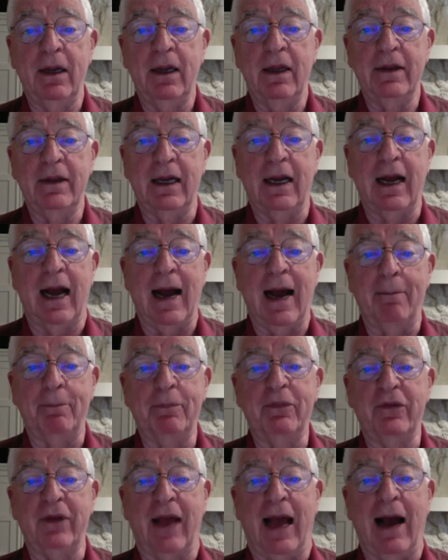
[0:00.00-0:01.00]
the
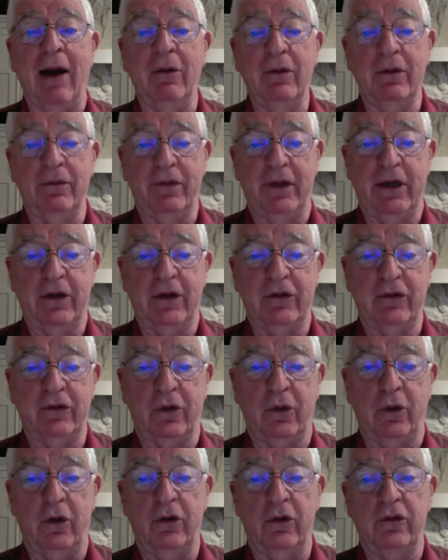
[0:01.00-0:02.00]
cops out of their
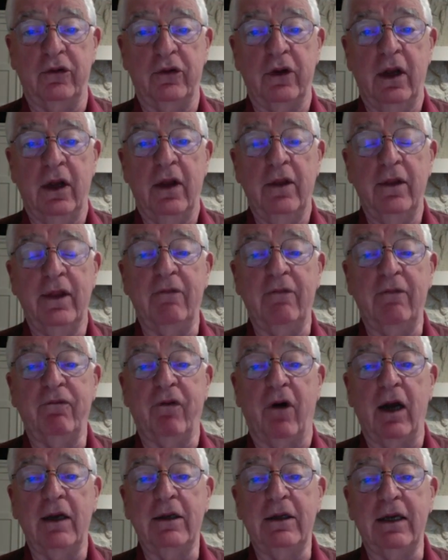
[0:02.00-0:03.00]
schools, that
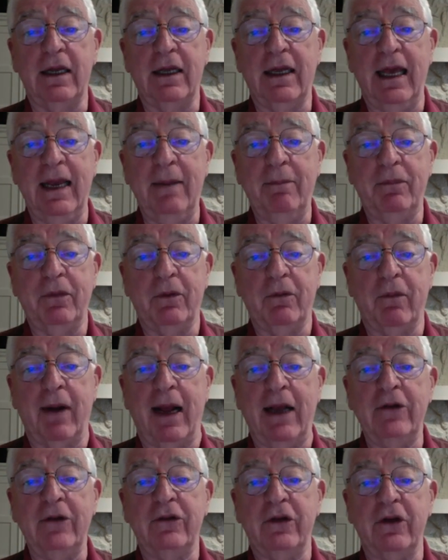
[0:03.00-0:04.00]
fought to keep the
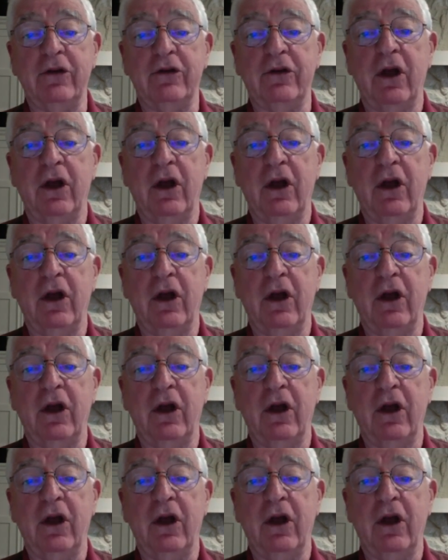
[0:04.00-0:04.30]
racist